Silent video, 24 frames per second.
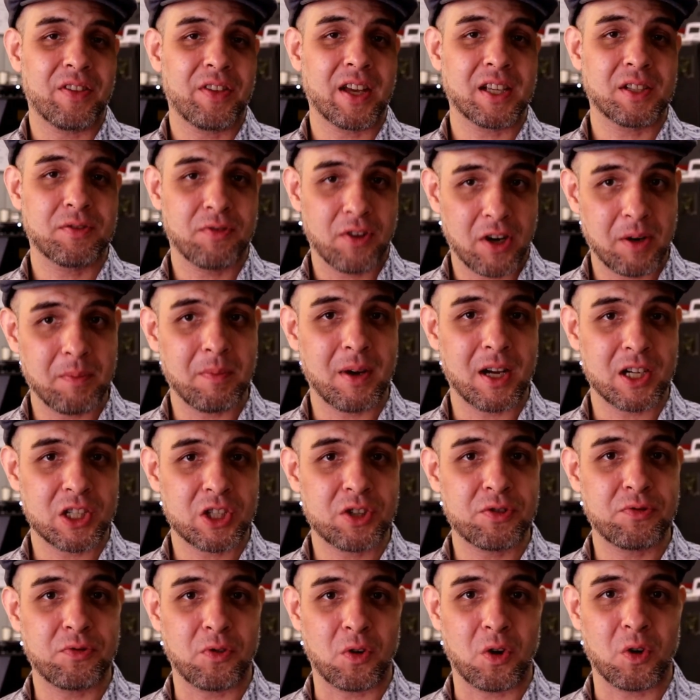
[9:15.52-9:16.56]
Thanks very
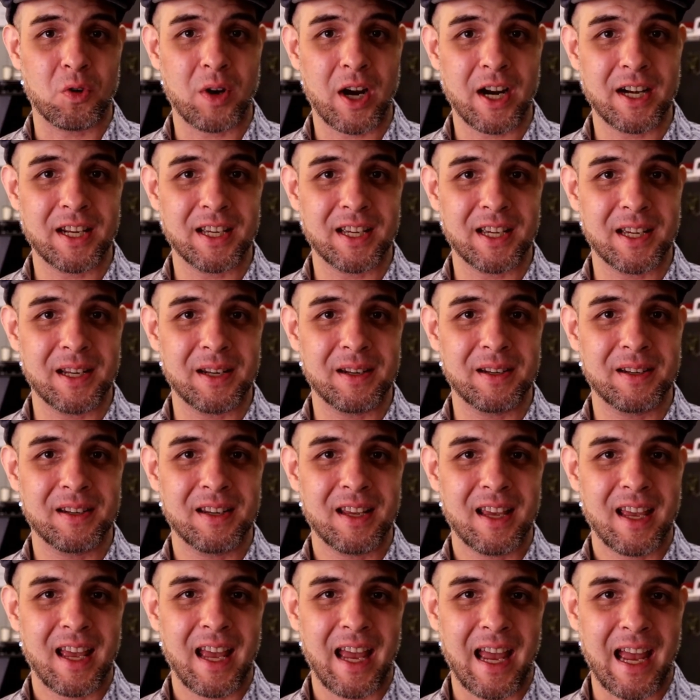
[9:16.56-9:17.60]
much for writing in.
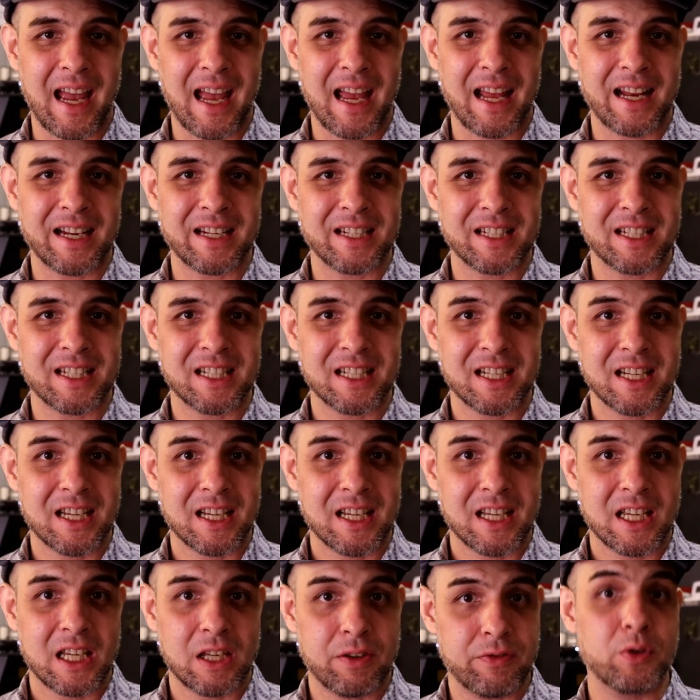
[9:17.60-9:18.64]
And
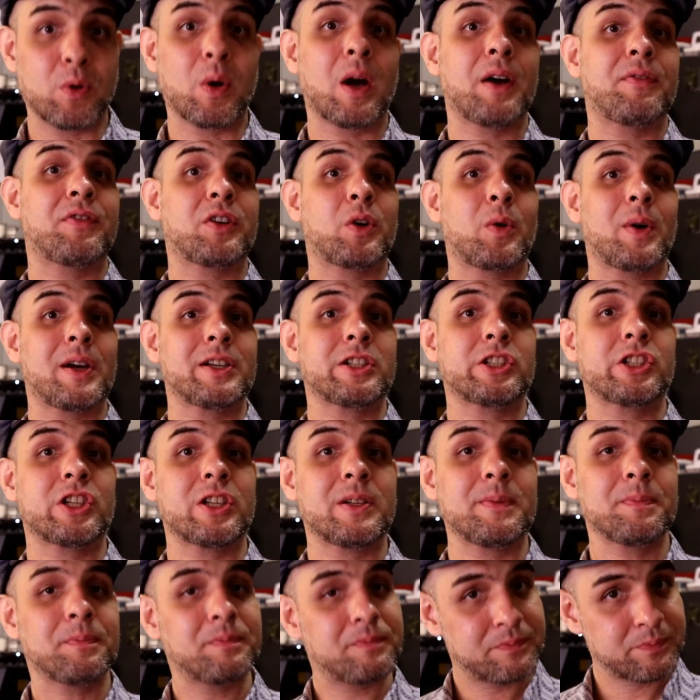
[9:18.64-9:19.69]
if you have a
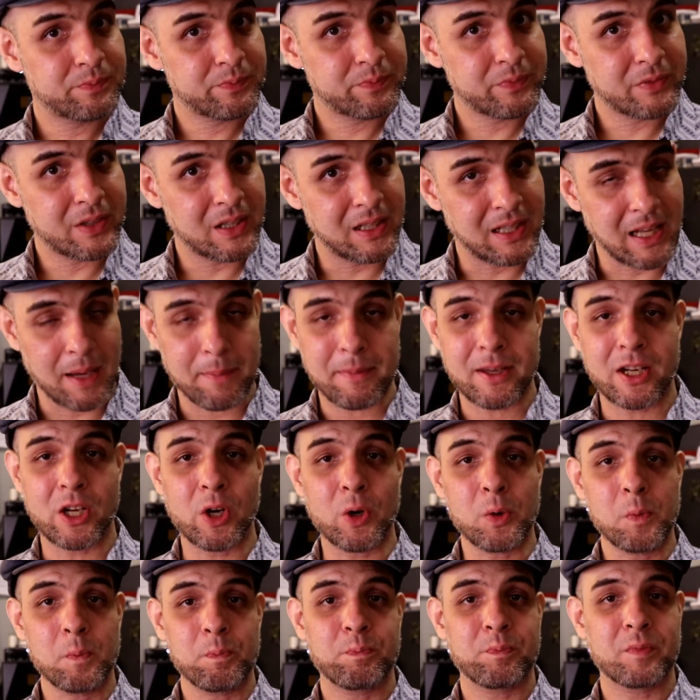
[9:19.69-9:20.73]
question, let me
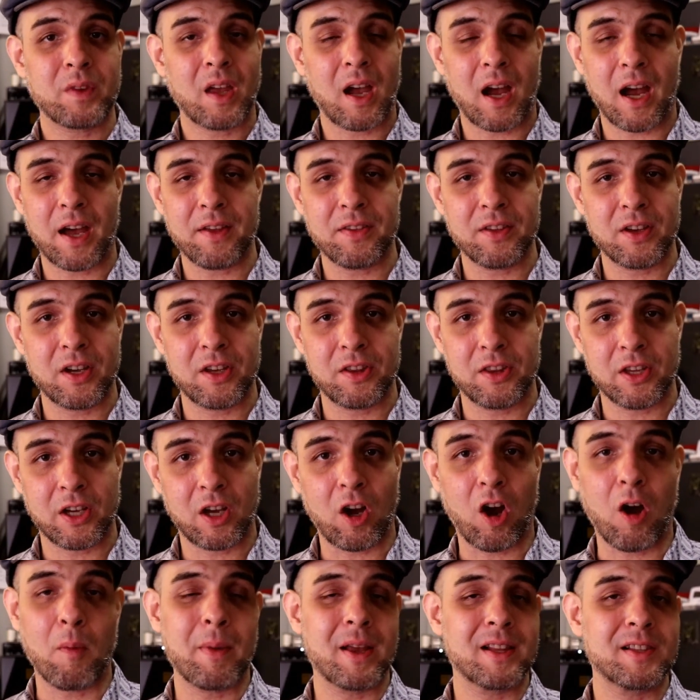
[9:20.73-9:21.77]
know, either in the
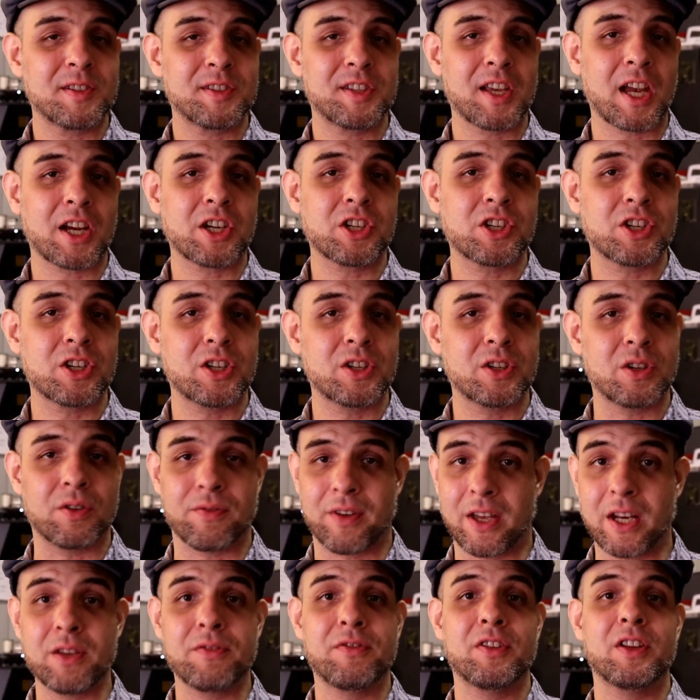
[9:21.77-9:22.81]
comments section
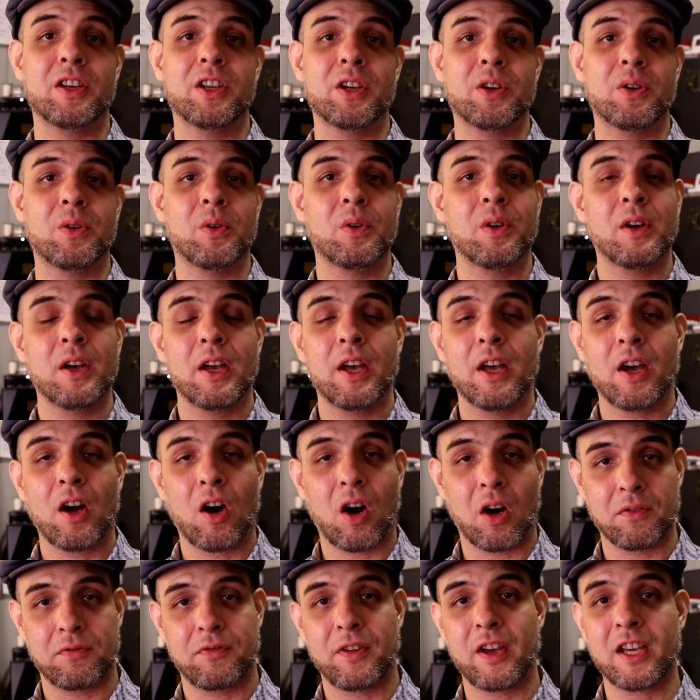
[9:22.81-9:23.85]
of any video,
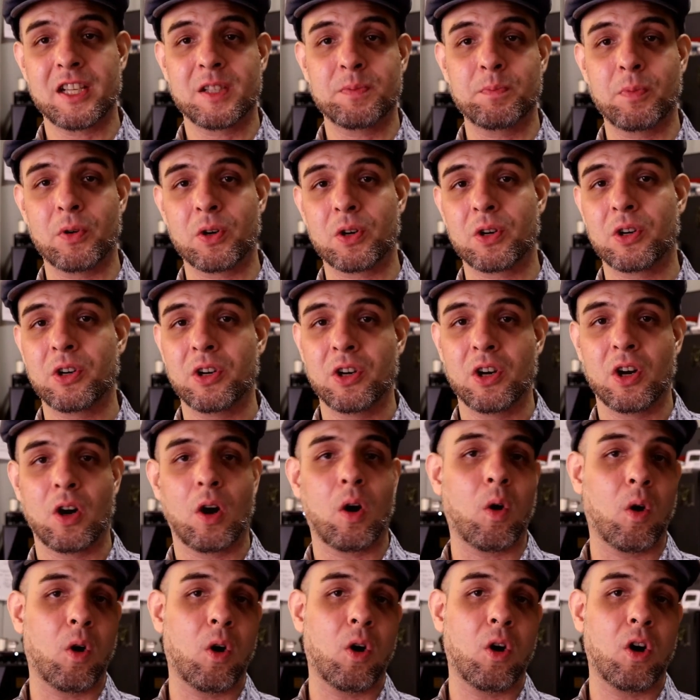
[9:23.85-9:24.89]
on Facebook,
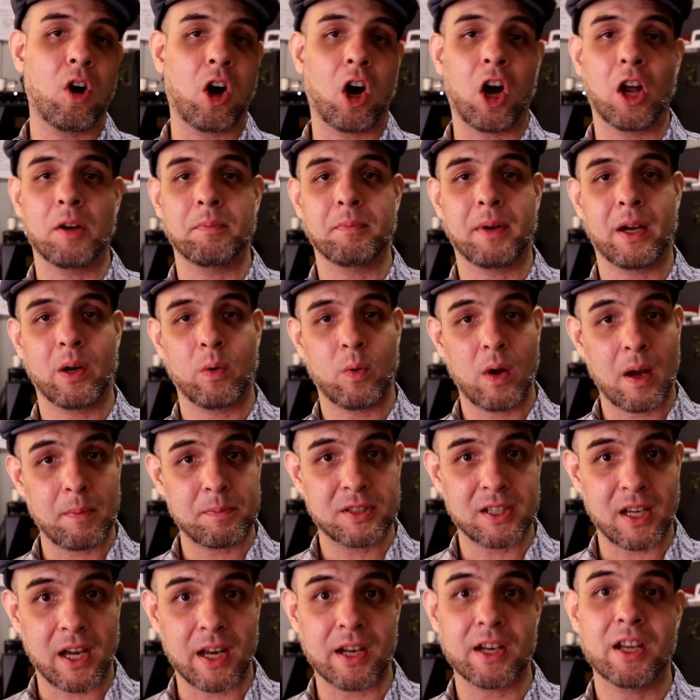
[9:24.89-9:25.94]
or on my
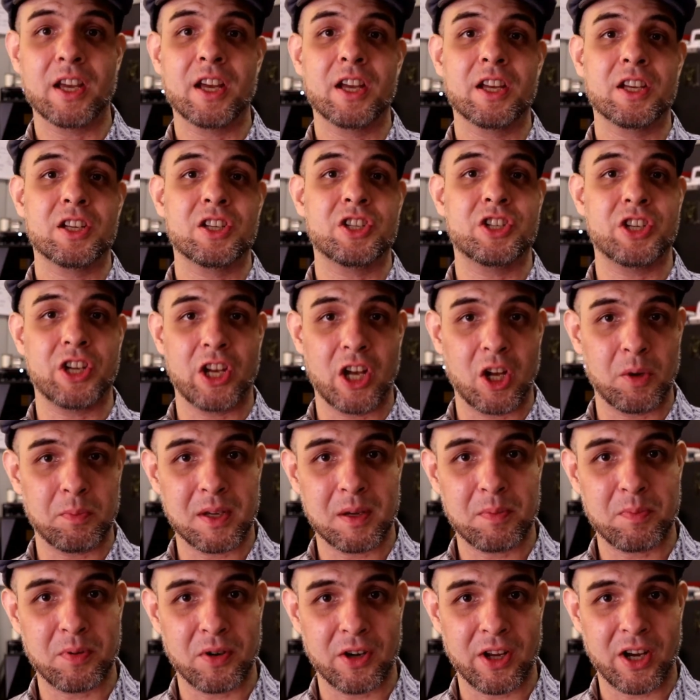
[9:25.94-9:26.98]
website,
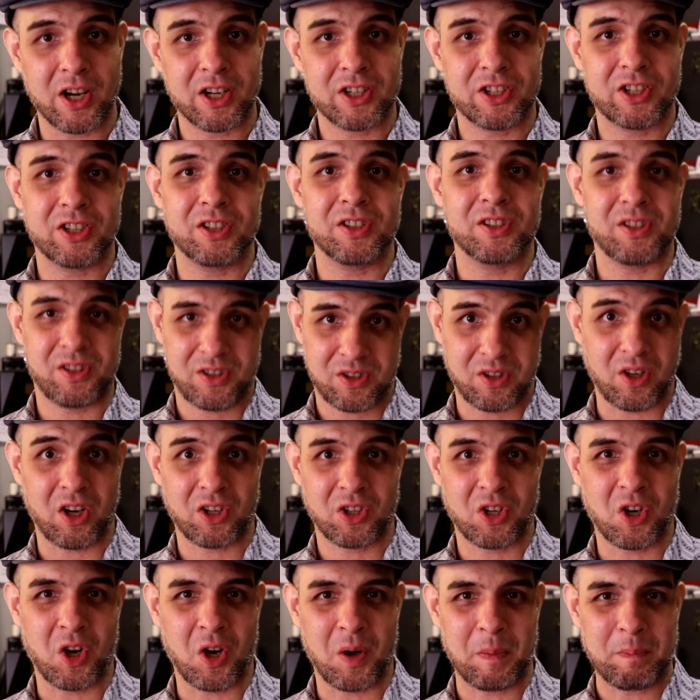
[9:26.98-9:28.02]

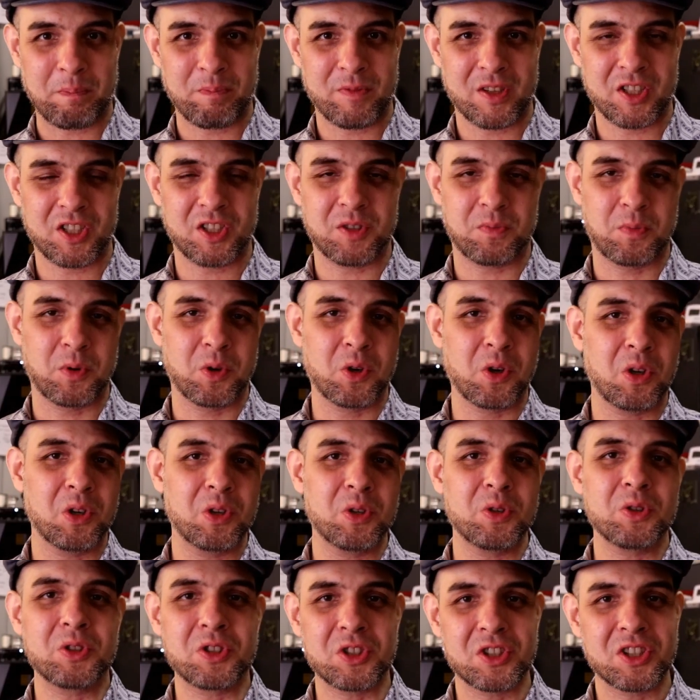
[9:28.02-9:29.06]
glbproductions.com. This is Bruno
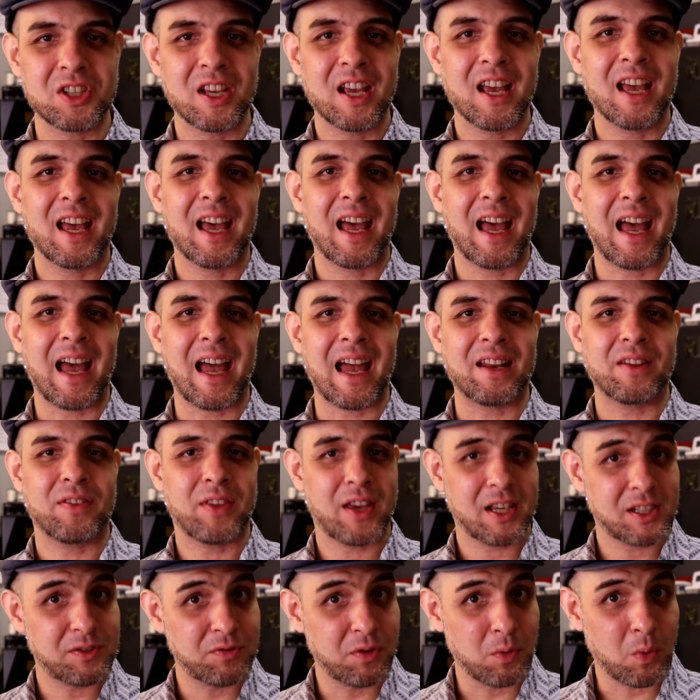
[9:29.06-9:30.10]
Luce, and
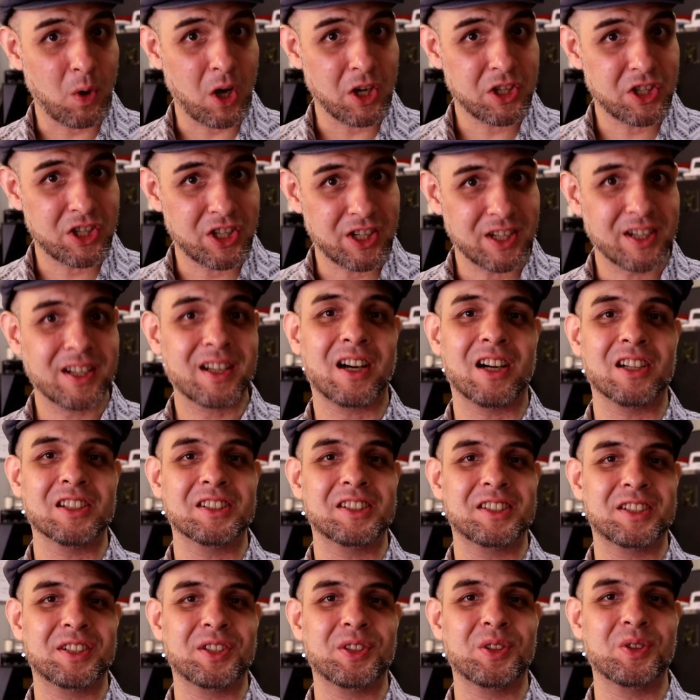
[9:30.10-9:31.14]
thanks for watching. I'll
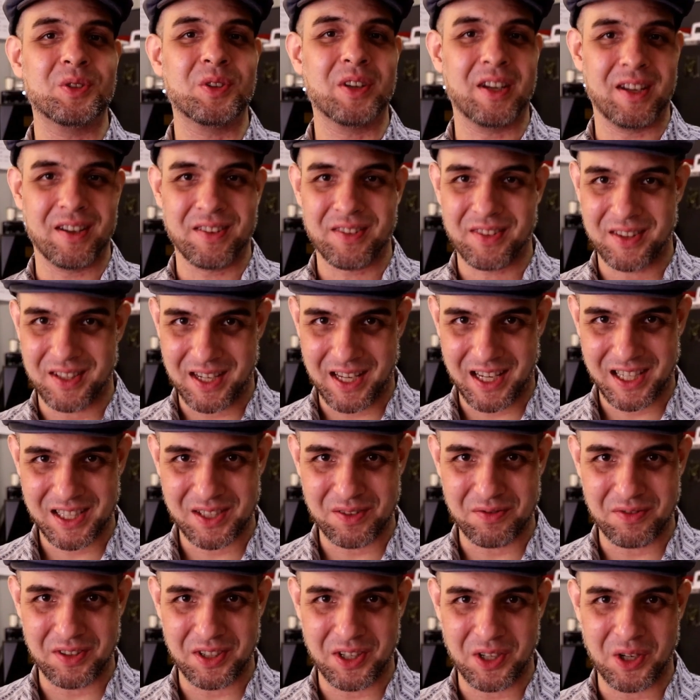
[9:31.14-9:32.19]
see you in the
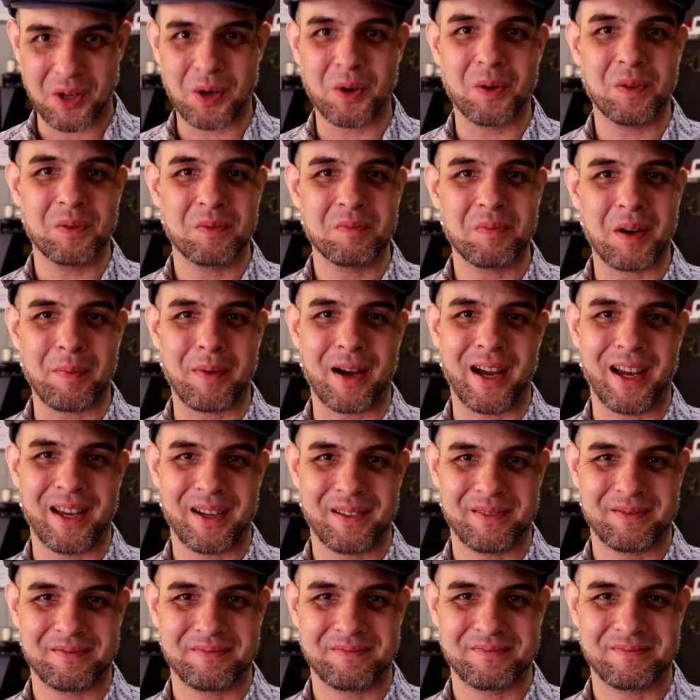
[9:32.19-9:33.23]
next video. Bye-bye.